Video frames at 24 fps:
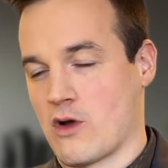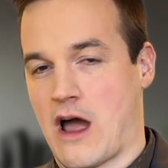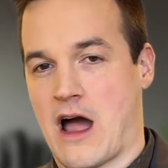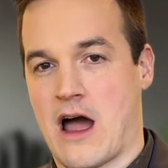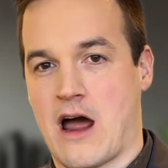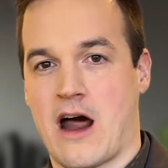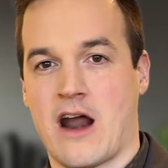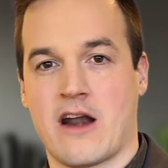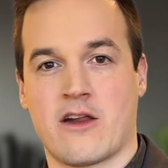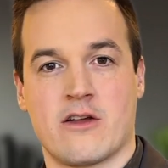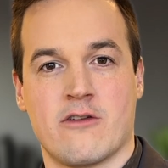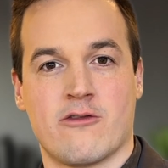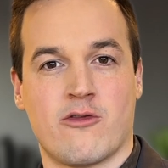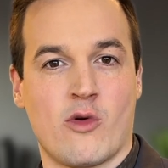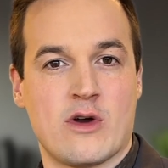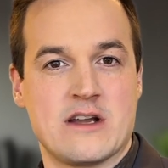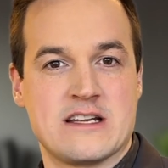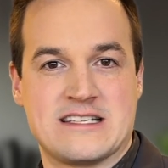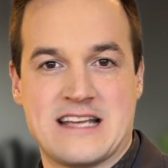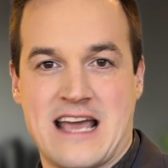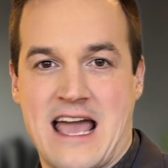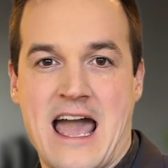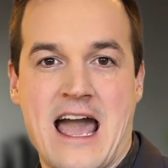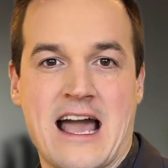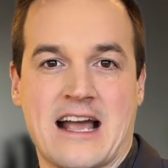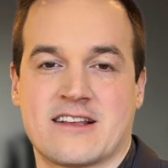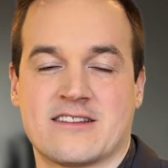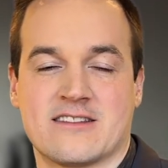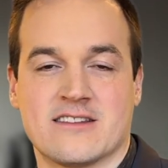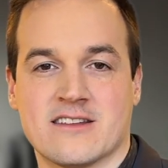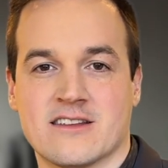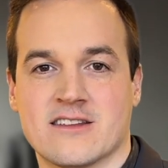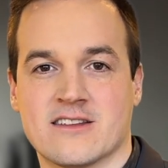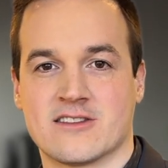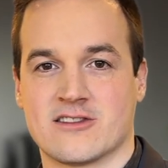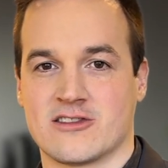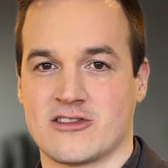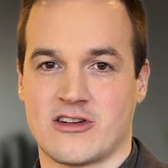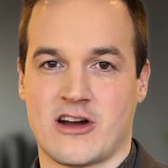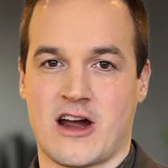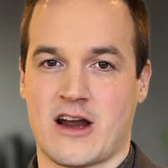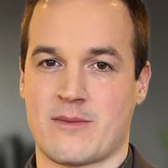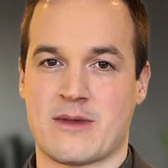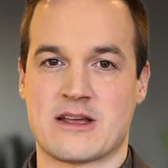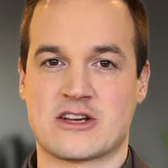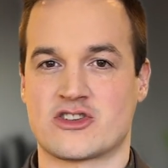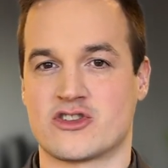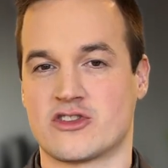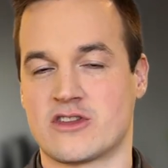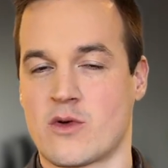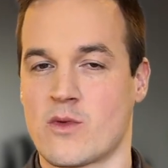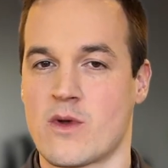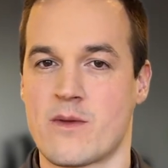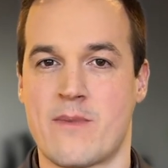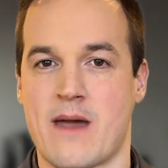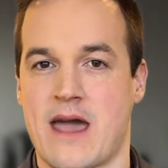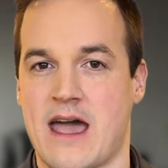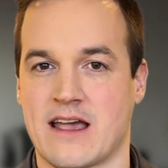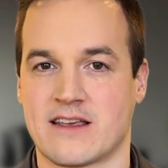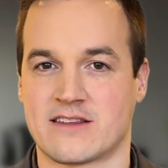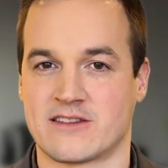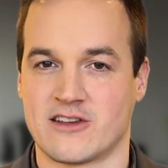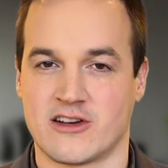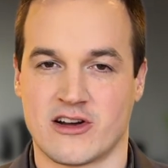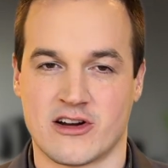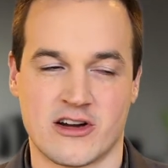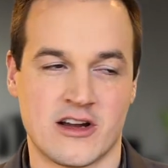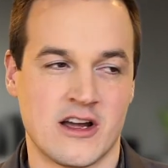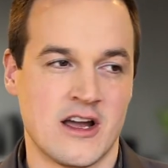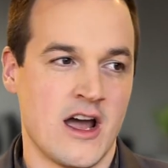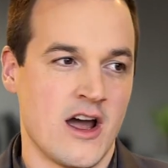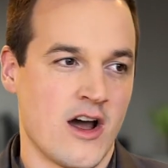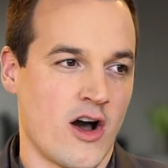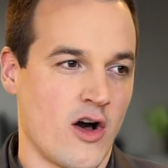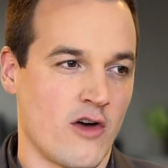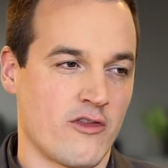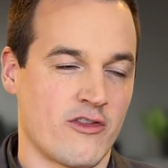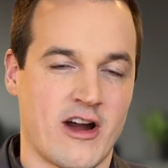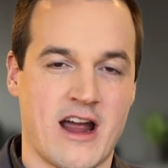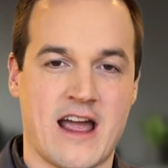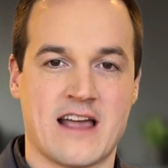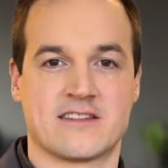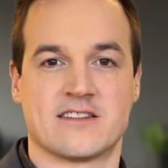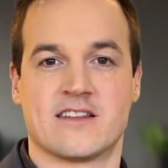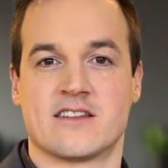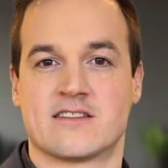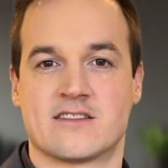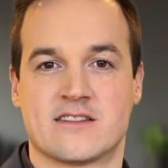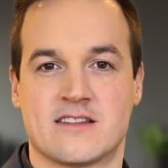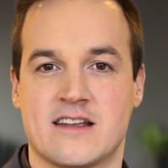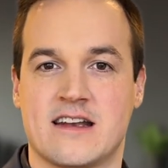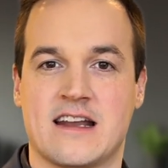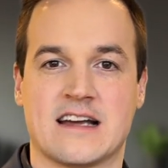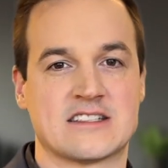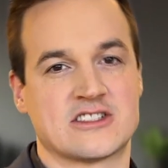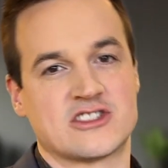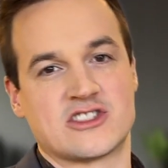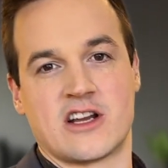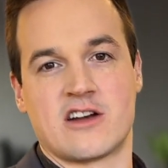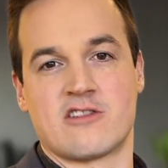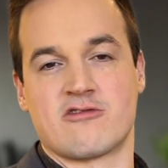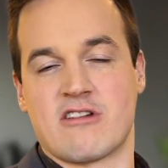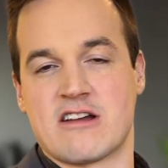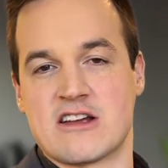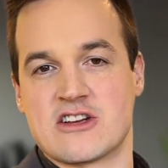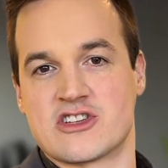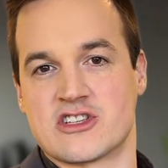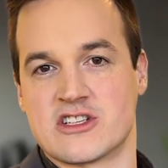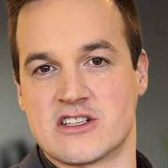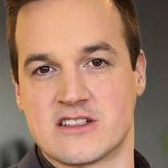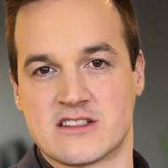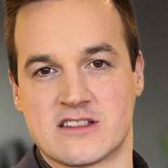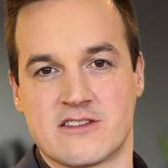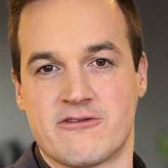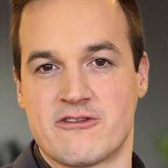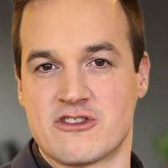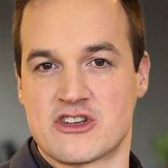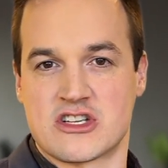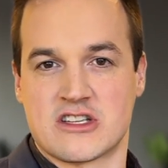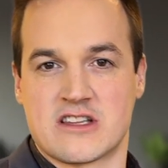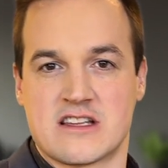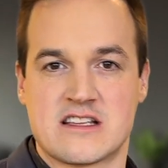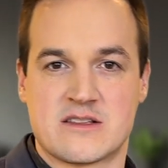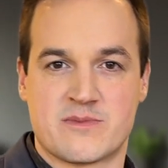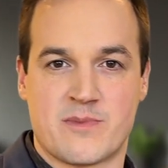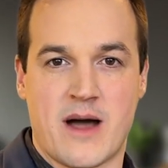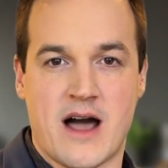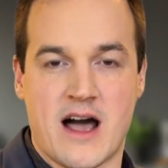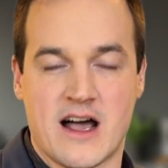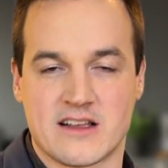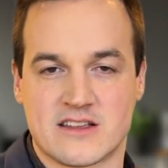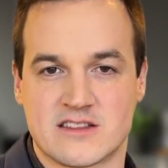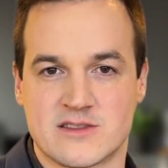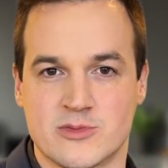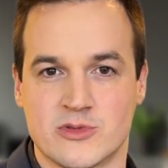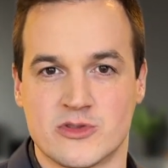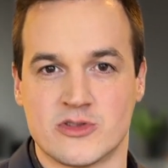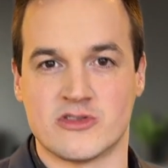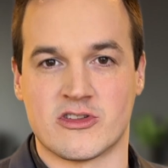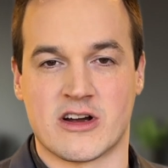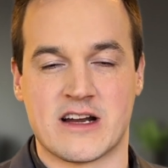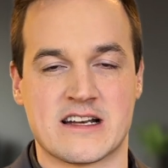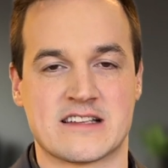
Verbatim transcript: how to avoid taxes or how to make sure that we pass our all of our assets to the next generation as efficiently as possible, right?